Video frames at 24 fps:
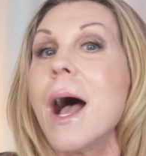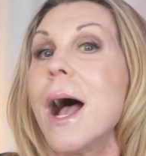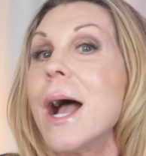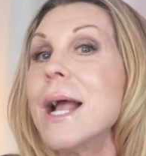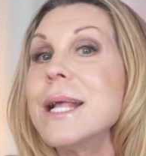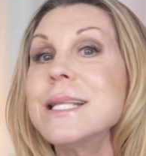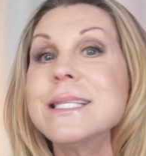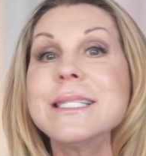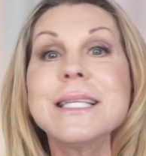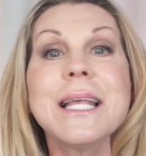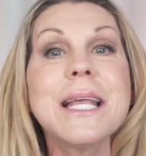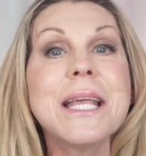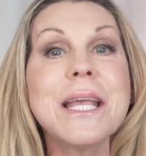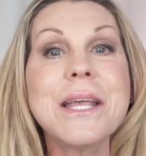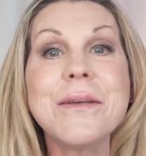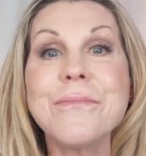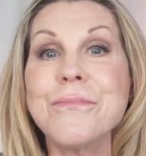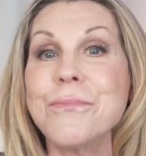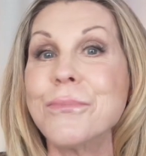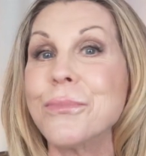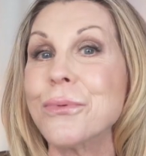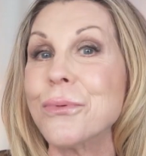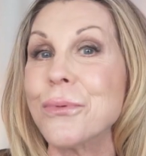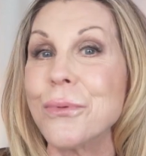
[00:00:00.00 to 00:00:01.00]
I say
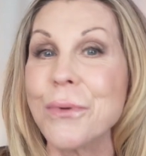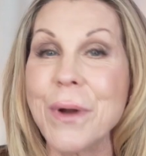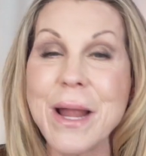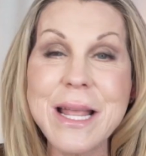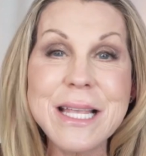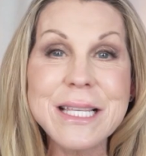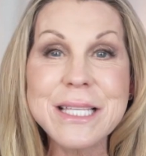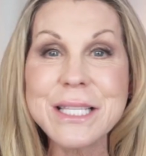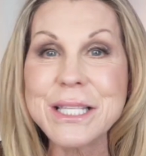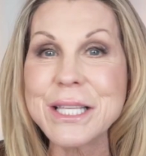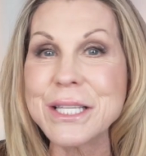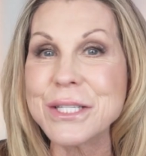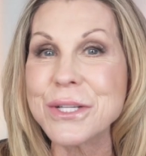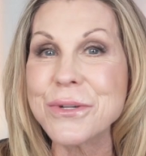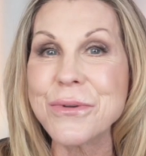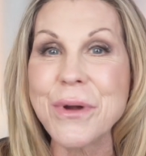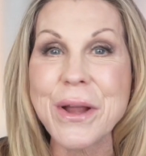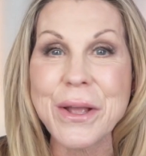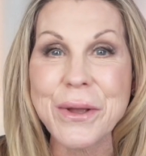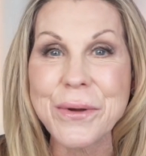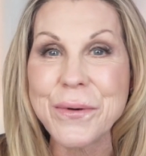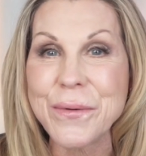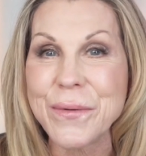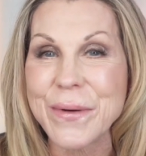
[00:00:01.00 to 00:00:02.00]
embrace the
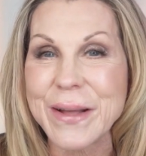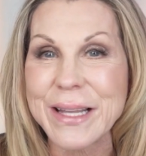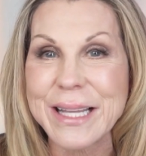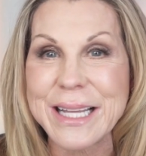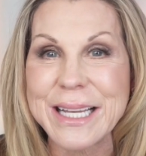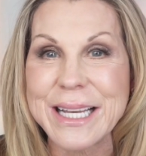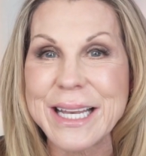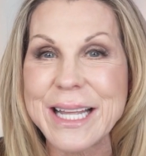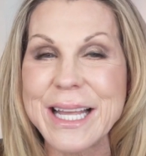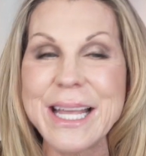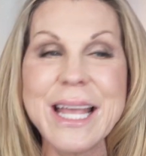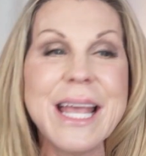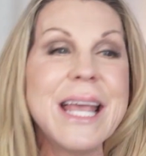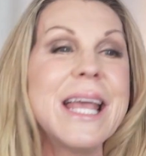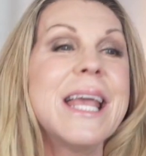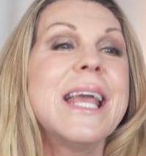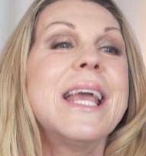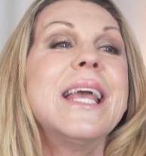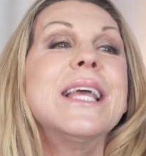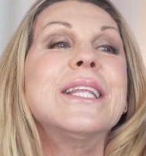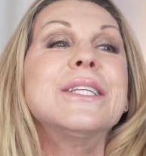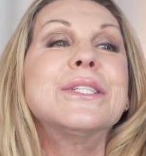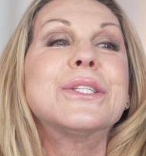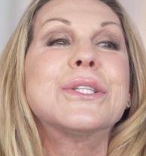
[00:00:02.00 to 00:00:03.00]
tranquility.
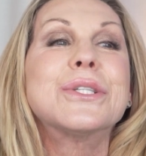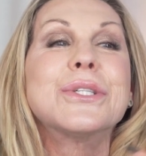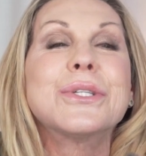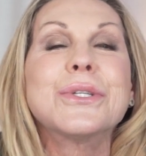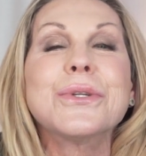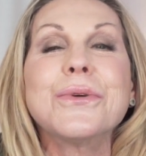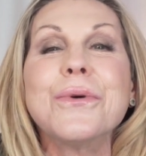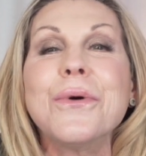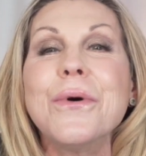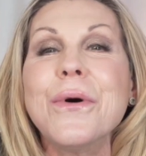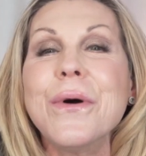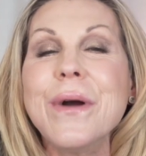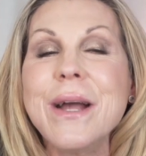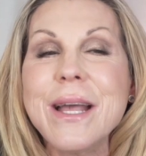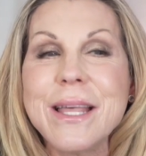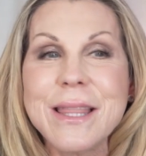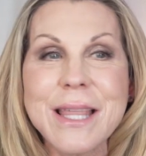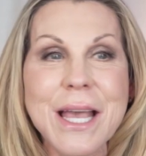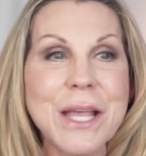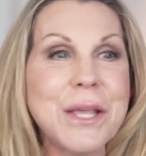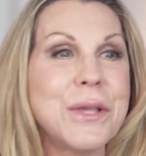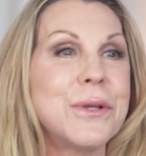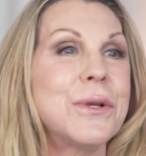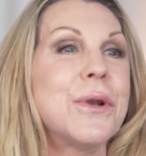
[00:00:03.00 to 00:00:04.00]
Enjoy
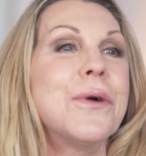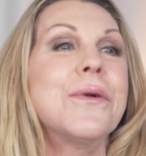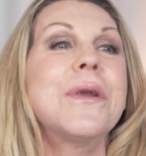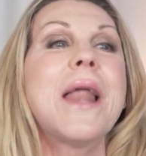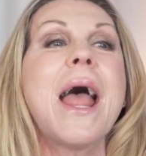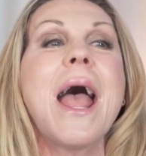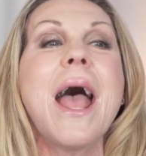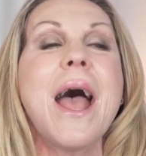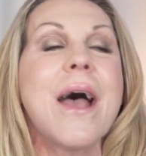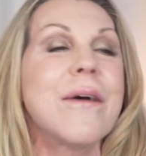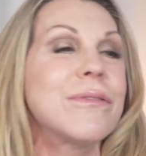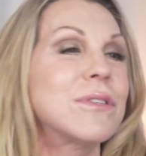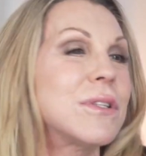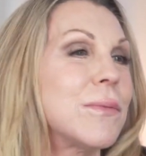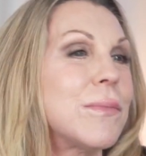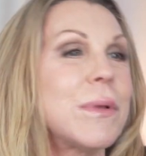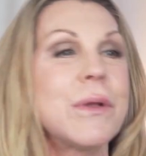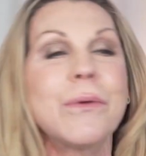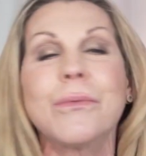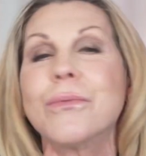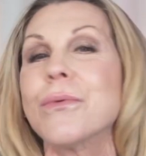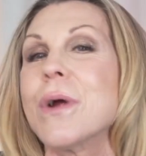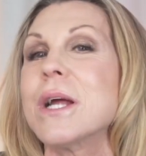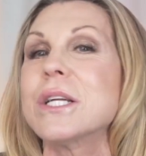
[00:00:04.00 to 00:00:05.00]
that you don't have to
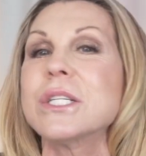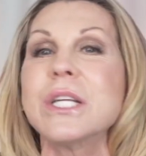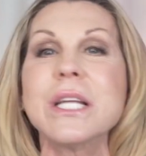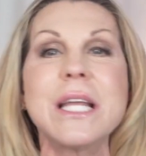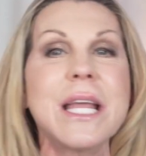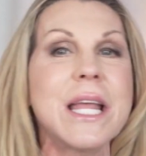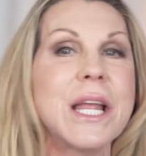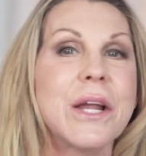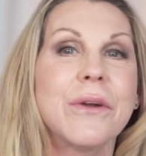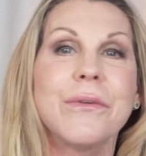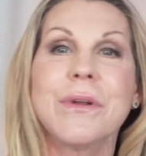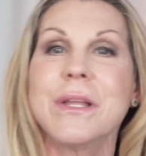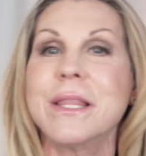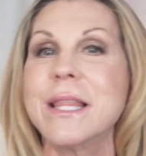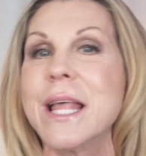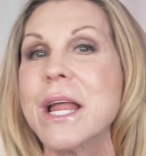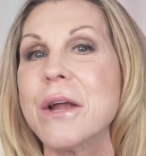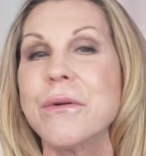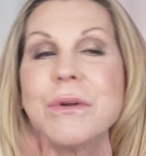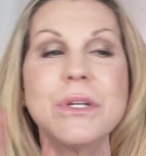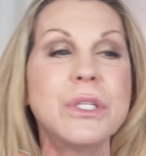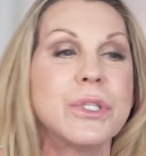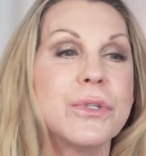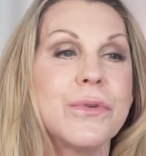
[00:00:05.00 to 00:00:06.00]
be rushing here and
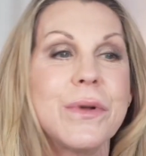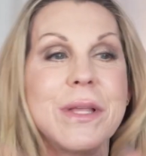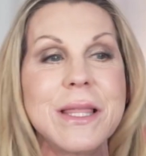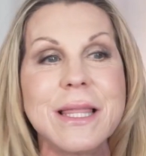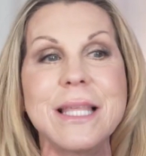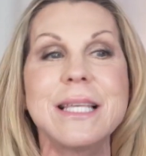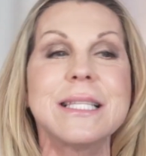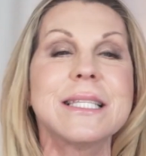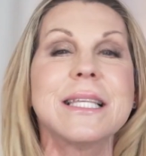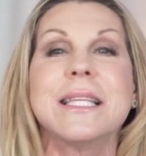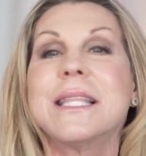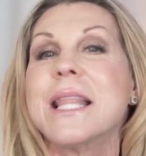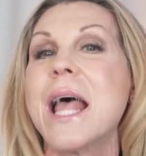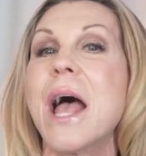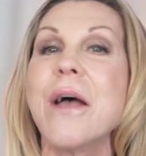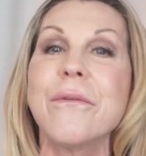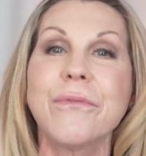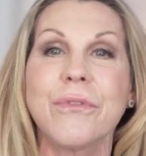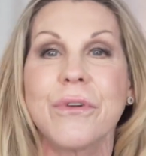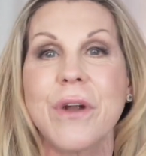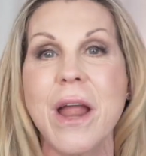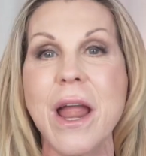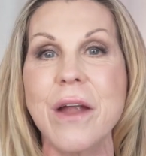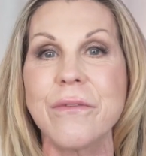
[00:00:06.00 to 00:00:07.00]
there and doing this and
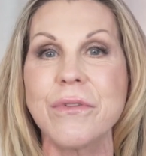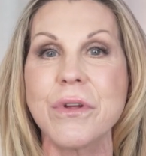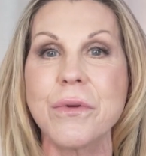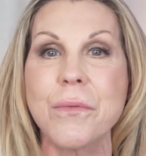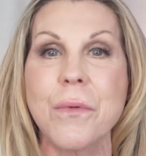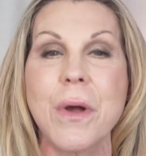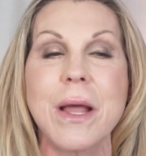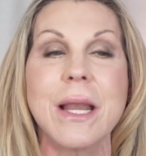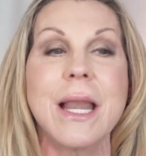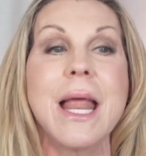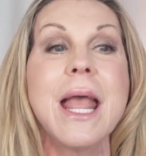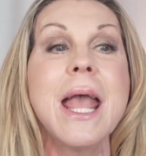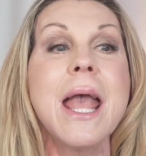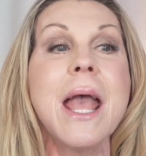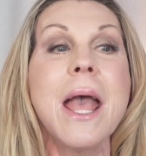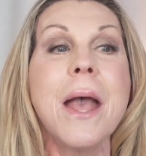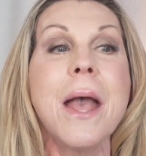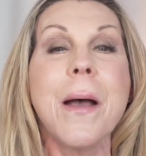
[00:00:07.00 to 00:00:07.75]
that for everyone.